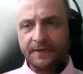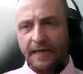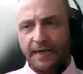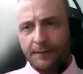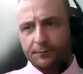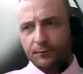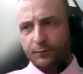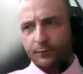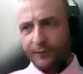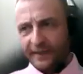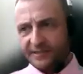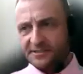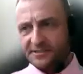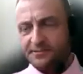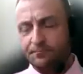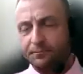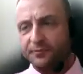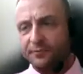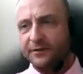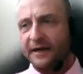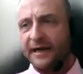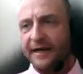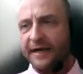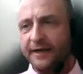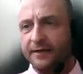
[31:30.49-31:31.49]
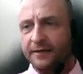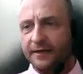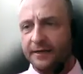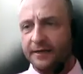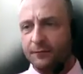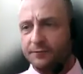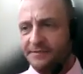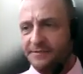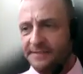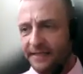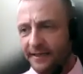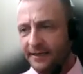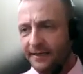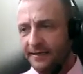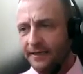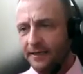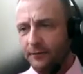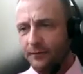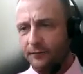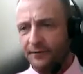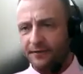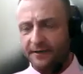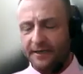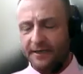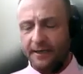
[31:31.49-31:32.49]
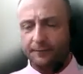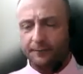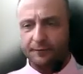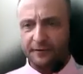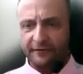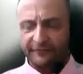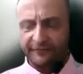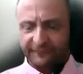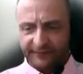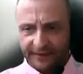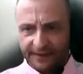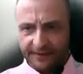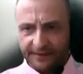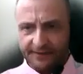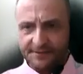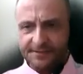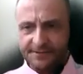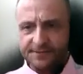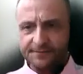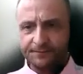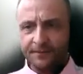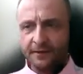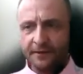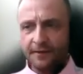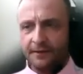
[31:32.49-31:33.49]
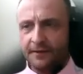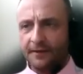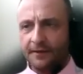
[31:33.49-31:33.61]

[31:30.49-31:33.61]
A couple of weeks prior, he was hanging out with a couple of friends.